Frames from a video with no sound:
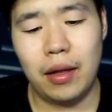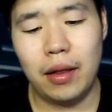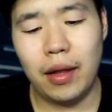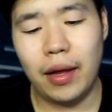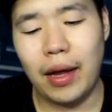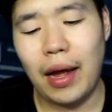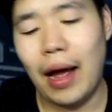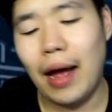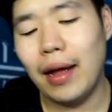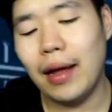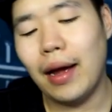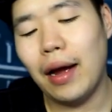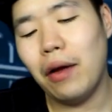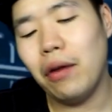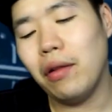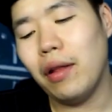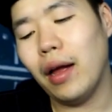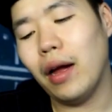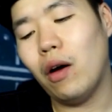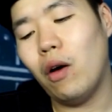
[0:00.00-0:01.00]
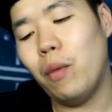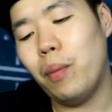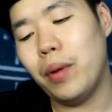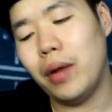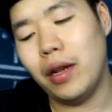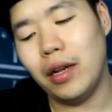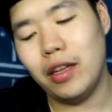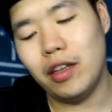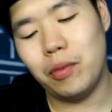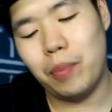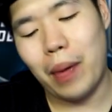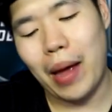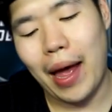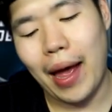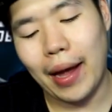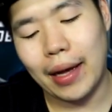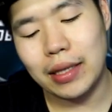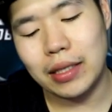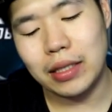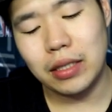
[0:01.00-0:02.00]
Like, I, I don't like opening these
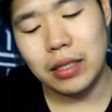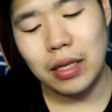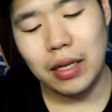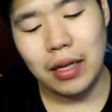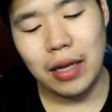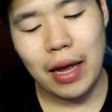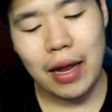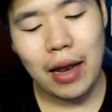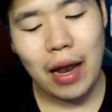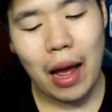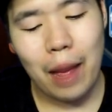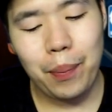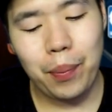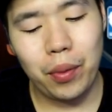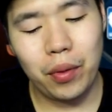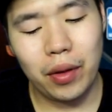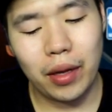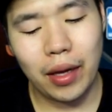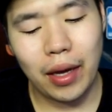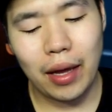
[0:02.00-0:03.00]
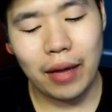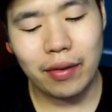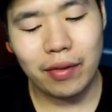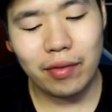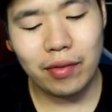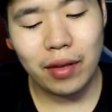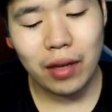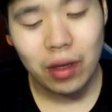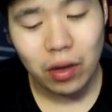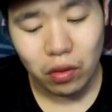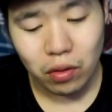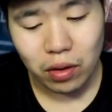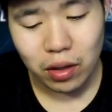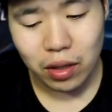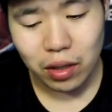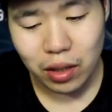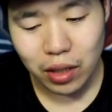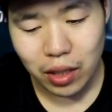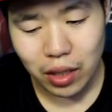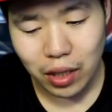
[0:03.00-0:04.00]
packs and not pulling a single
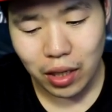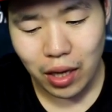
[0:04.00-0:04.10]
elite